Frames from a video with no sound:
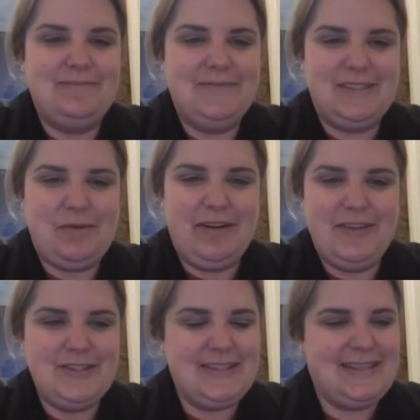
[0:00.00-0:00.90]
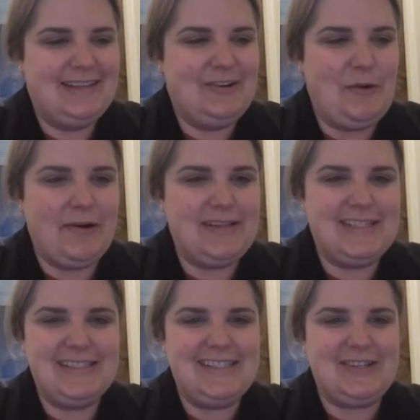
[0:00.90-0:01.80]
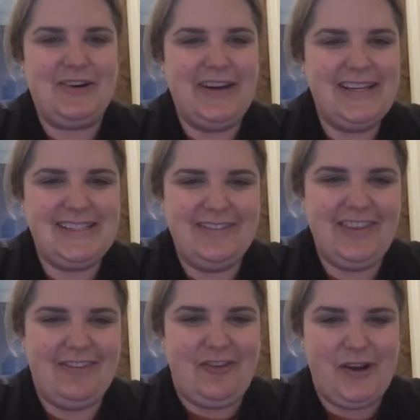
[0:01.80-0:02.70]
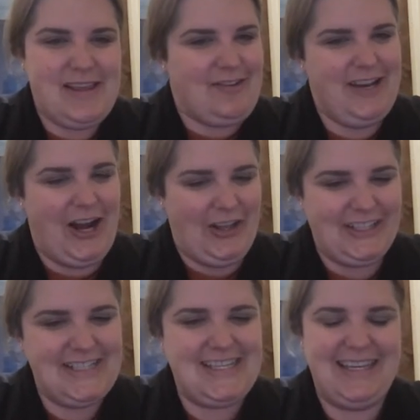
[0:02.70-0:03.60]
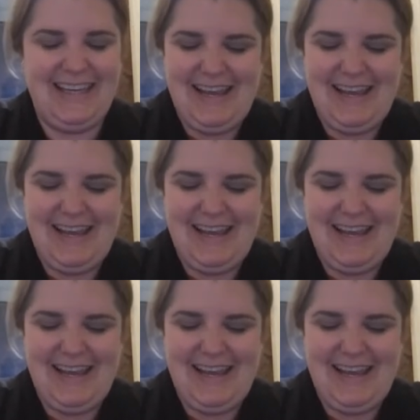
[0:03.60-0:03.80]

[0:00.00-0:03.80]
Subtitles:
It's one of those origin stories of the $43.